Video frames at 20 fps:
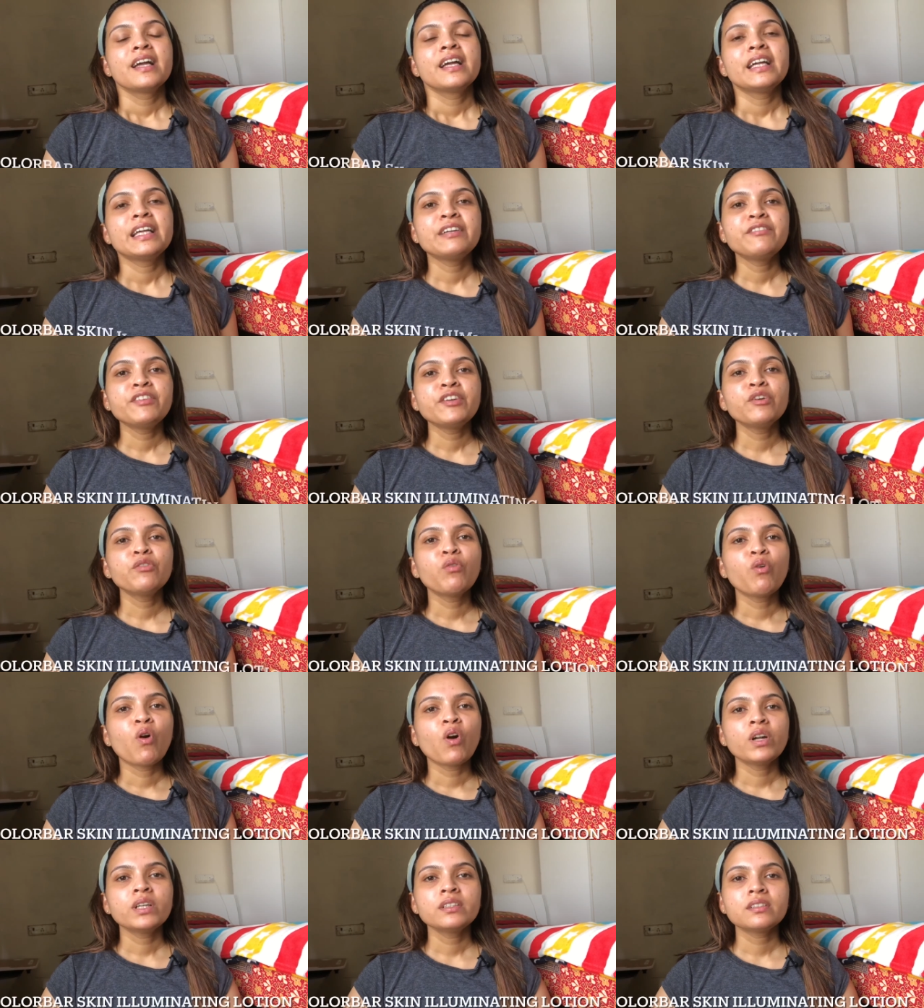If you
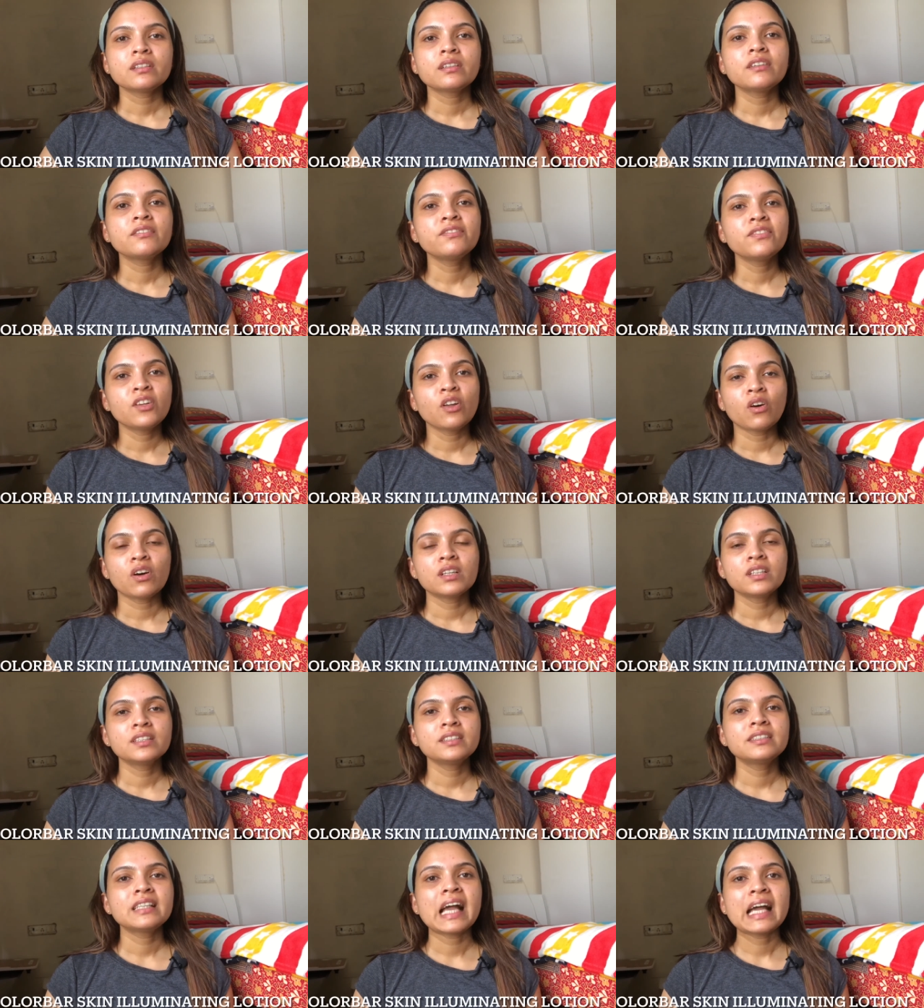want a
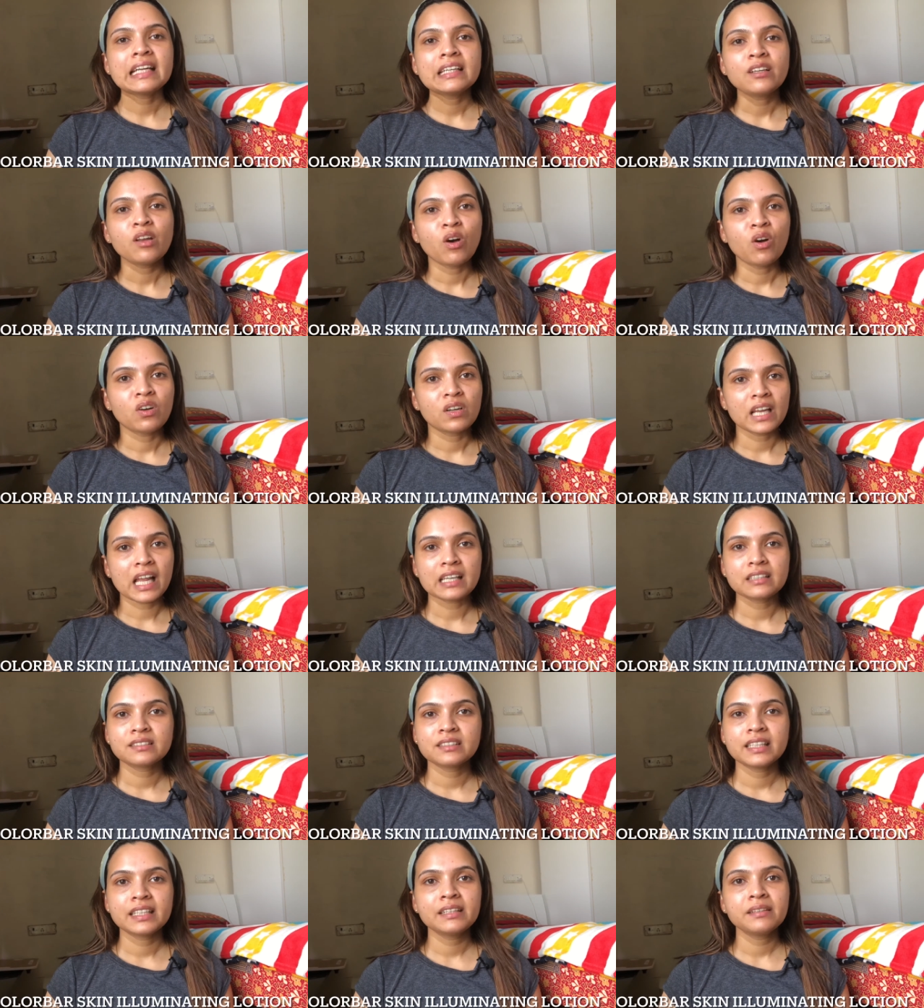flawless and long
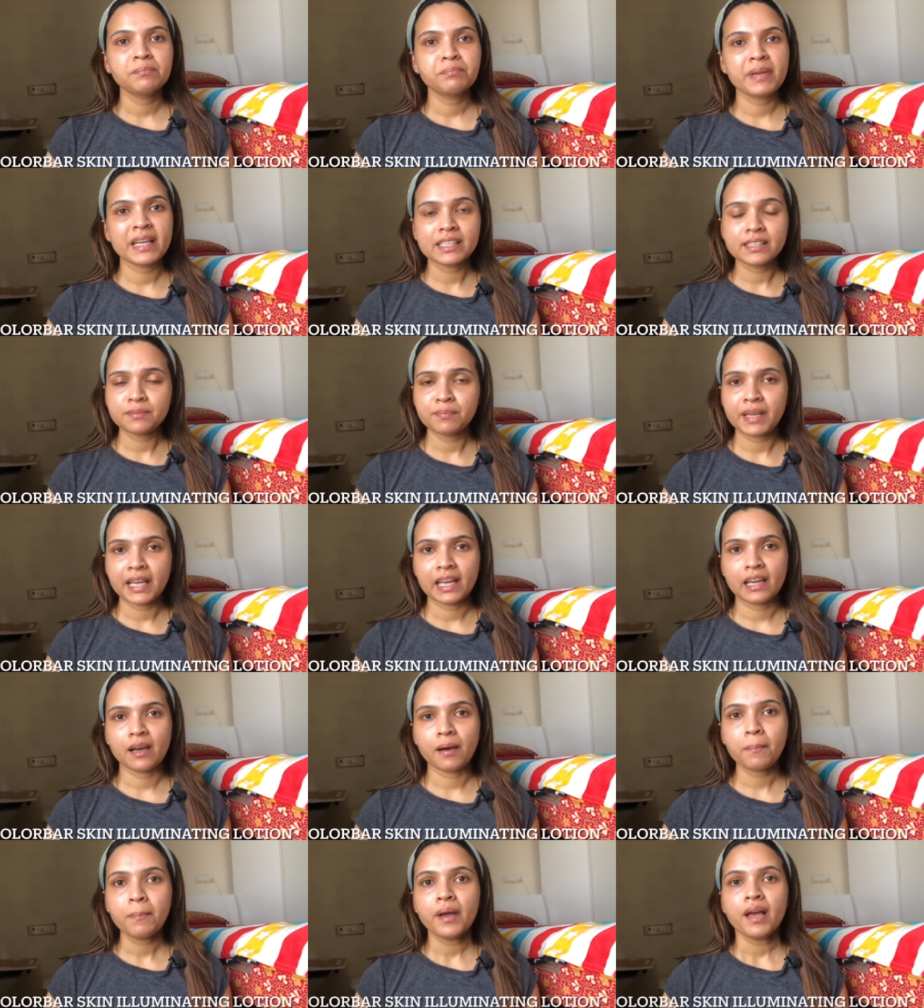lasting base
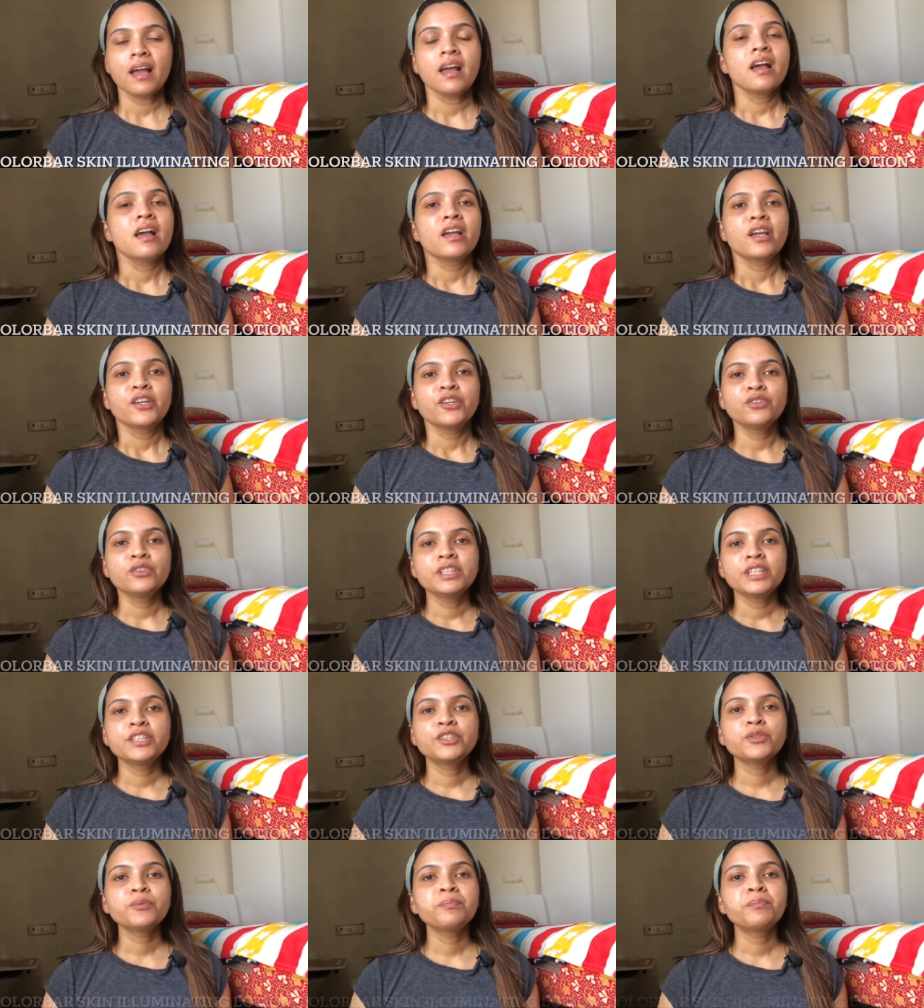makeup, you
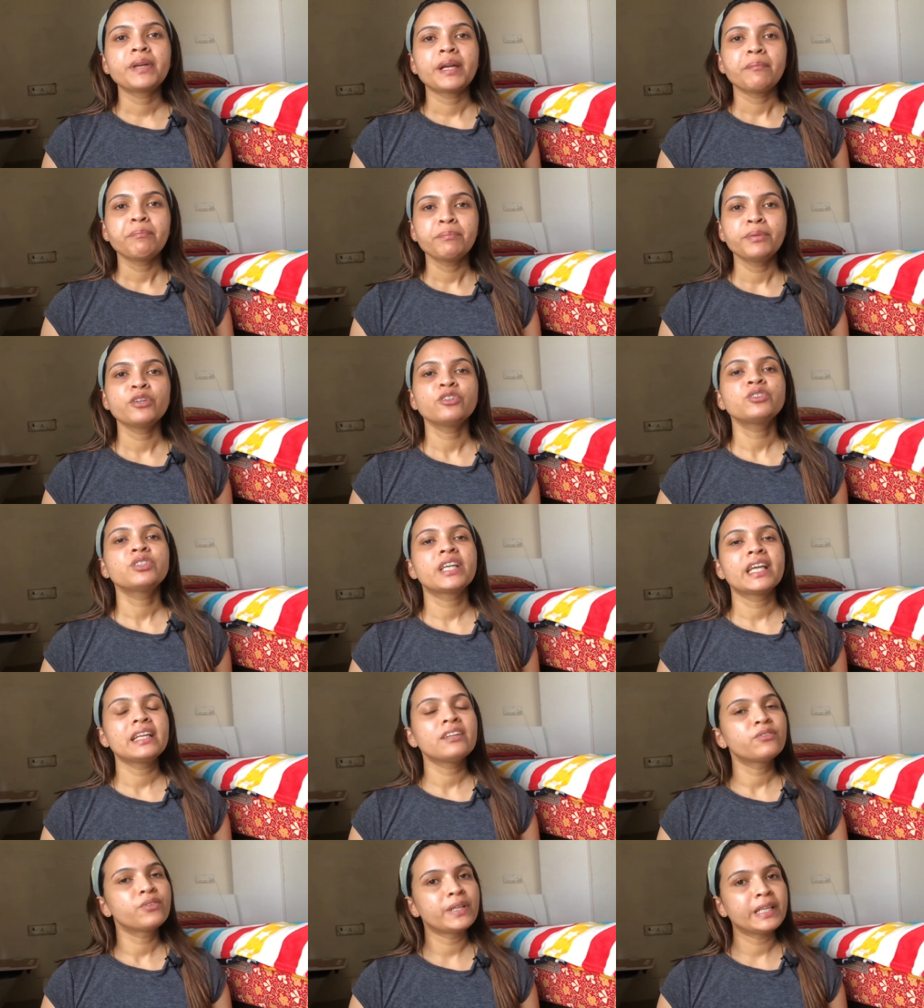need to prep your
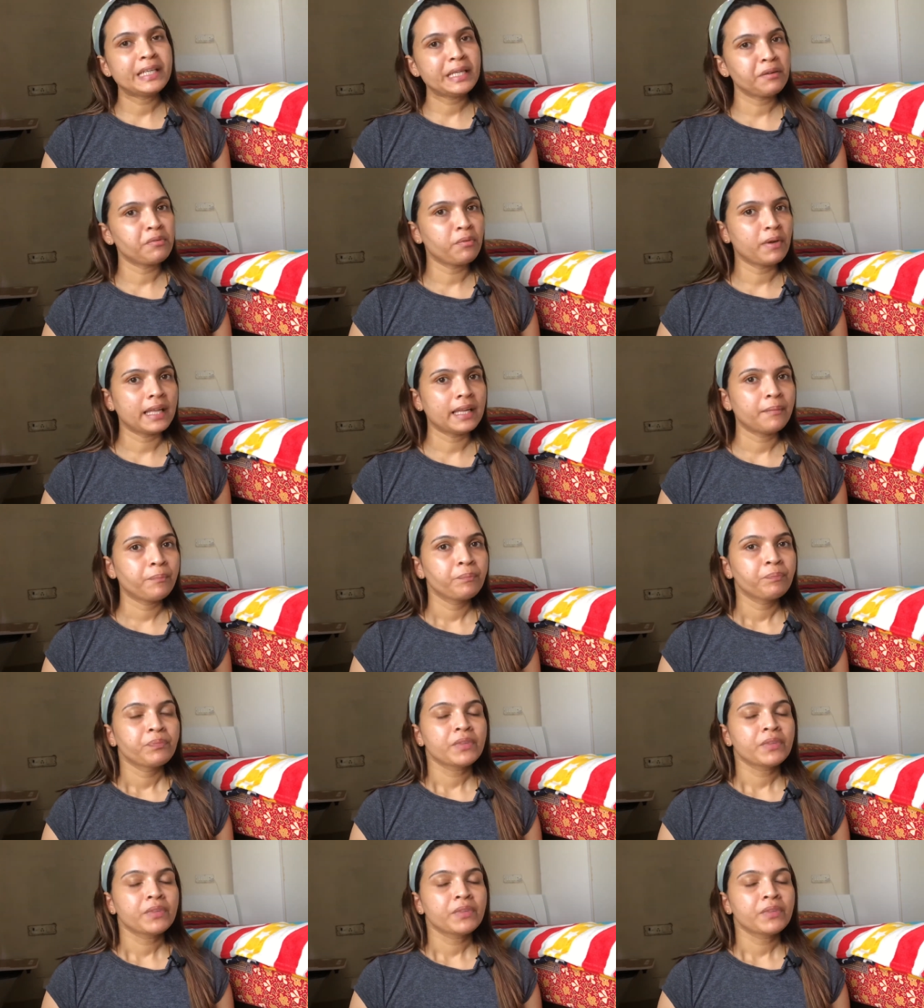skin really well.